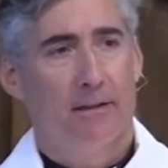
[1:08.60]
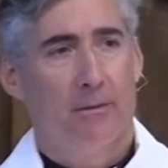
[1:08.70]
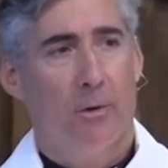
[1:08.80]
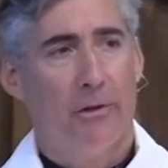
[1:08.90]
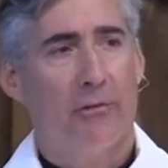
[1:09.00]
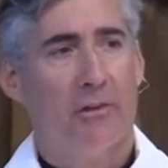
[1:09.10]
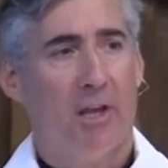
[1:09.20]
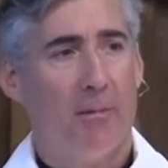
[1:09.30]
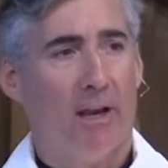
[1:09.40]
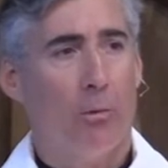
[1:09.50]
Well, this
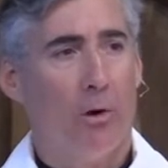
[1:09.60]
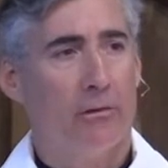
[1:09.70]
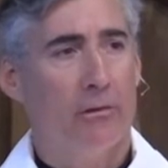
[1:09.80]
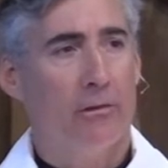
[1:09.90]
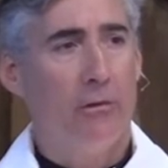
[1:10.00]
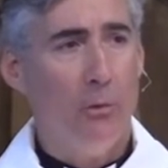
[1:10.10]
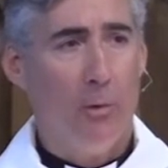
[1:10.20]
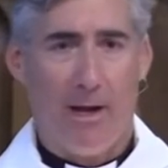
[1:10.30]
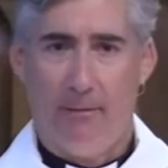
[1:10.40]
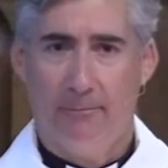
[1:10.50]
gimmick worked too
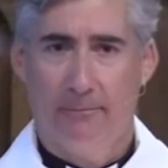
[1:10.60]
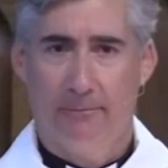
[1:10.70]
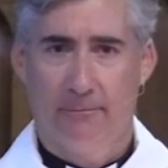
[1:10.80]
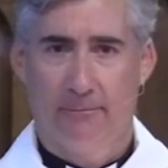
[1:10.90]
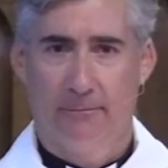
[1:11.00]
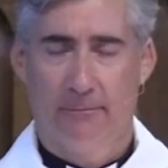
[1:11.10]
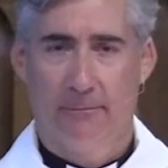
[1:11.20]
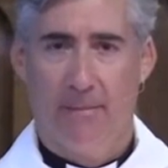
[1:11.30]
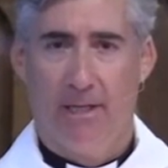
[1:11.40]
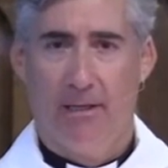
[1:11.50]
well.
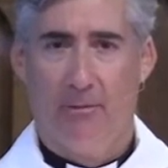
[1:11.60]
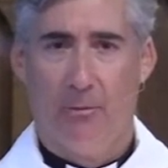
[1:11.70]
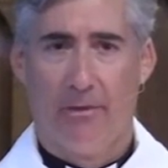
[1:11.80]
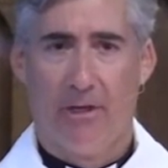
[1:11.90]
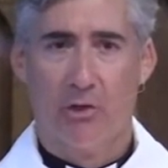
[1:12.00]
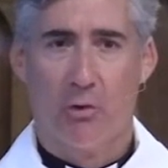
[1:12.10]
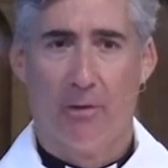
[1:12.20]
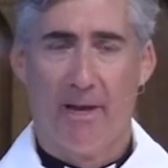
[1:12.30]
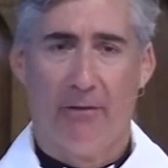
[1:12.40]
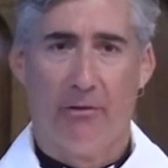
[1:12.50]
Within a short
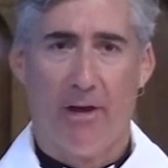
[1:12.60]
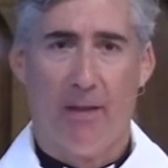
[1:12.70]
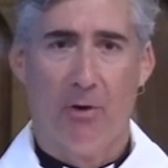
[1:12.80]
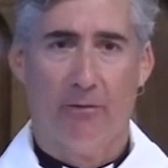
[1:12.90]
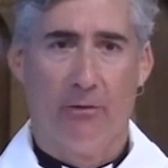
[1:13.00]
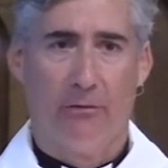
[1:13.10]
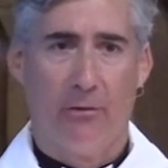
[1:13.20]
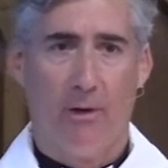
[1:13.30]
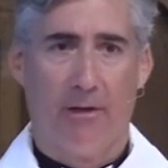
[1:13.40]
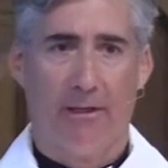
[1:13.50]
amount of time, over
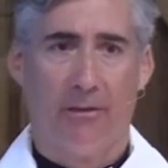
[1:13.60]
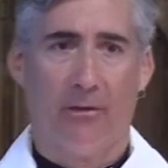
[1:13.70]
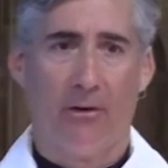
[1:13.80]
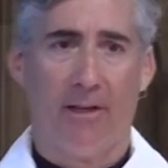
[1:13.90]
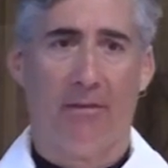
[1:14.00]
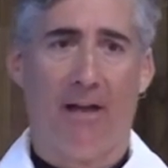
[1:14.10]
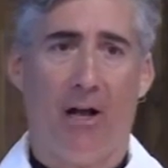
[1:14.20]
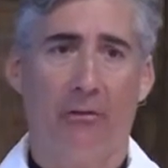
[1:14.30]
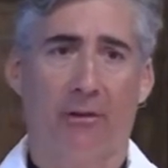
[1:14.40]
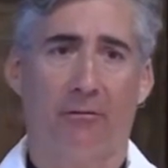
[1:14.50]

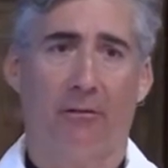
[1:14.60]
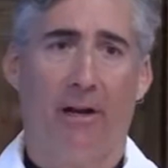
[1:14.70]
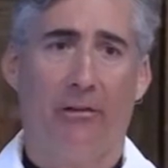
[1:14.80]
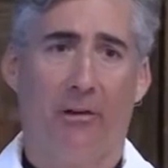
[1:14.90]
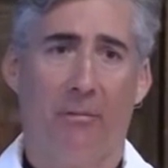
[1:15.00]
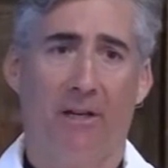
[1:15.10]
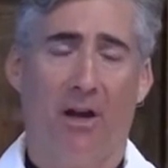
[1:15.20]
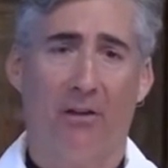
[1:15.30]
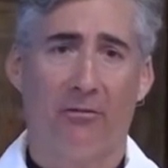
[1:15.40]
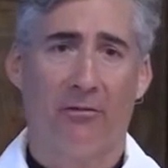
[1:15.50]
230,000 friends had been
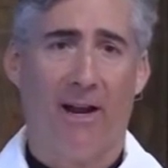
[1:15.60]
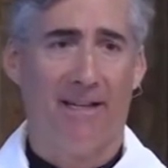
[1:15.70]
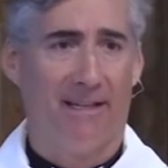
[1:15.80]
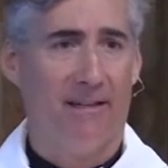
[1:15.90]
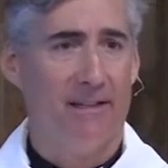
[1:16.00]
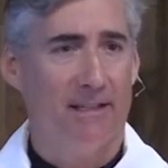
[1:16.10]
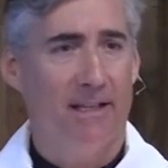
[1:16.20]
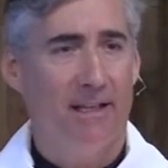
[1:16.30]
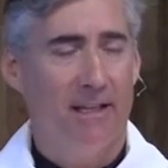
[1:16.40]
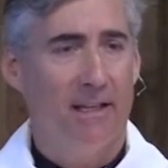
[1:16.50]
unfriended,
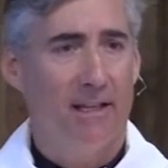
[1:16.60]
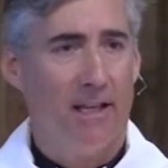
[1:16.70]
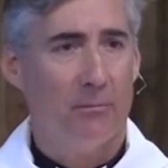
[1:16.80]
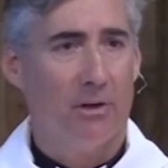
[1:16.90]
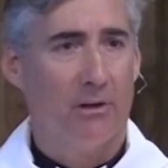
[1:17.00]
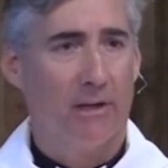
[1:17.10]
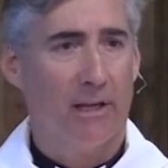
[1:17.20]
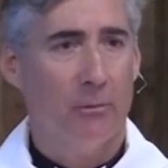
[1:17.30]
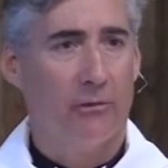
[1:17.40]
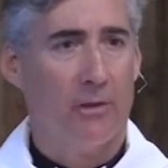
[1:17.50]
and Burger
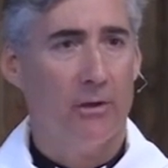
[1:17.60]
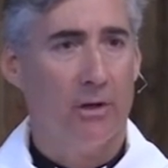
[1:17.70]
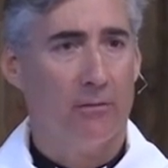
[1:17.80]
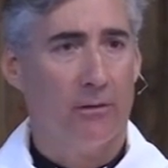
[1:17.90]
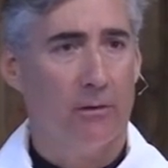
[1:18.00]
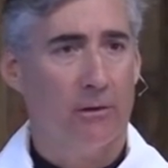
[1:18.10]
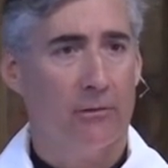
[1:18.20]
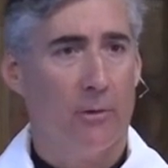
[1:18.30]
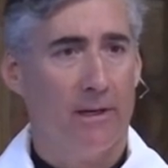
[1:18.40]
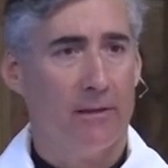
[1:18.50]
King was on the hook for over
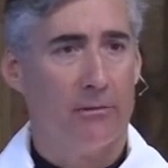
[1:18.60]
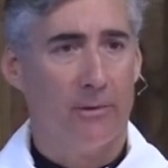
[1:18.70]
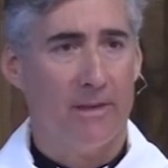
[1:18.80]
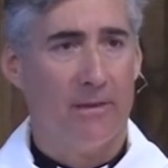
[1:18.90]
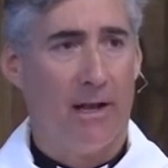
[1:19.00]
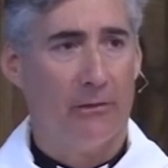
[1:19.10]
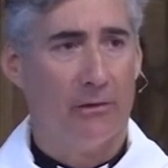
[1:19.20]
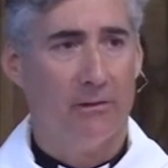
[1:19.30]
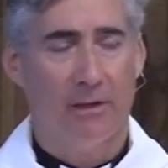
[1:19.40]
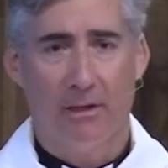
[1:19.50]

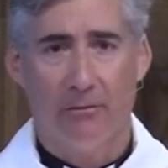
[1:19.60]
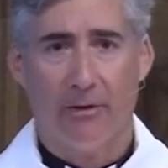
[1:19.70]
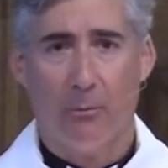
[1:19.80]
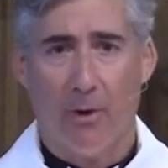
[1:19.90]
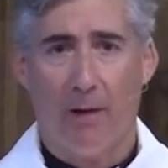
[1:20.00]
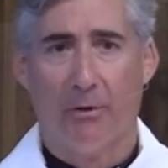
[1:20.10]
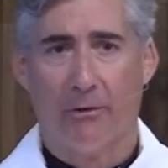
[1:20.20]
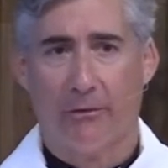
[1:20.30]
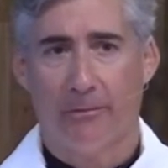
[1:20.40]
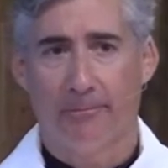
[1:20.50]
23,000 free
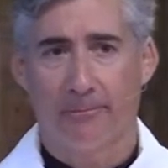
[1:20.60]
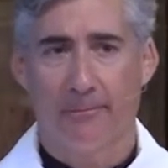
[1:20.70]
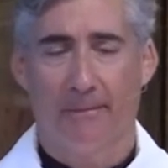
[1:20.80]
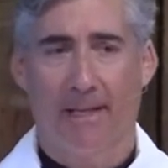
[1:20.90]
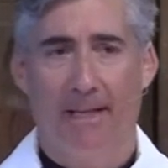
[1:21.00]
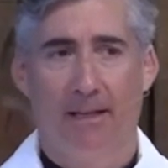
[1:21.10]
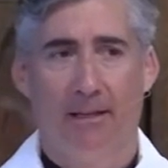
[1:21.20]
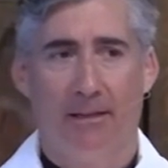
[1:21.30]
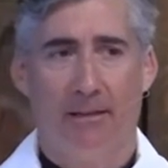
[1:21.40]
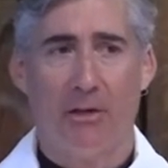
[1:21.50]
Whoppers.
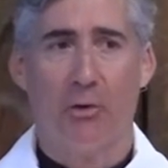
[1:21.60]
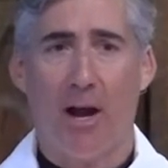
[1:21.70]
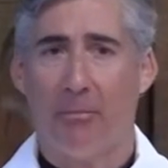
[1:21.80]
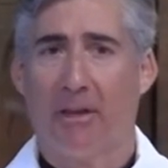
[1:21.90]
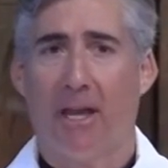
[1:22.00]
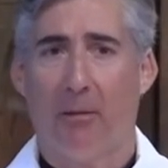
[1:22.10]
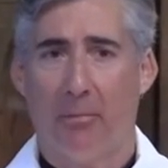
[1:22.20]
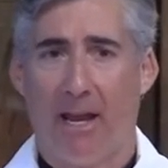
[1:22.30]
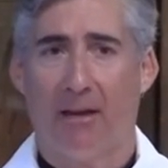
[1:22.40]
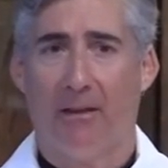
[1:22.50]
They dropped the
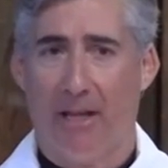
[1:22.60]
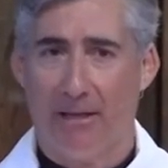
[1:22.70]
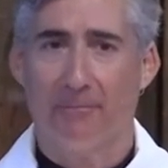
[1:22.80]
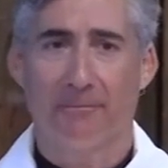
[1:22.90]
campaign then.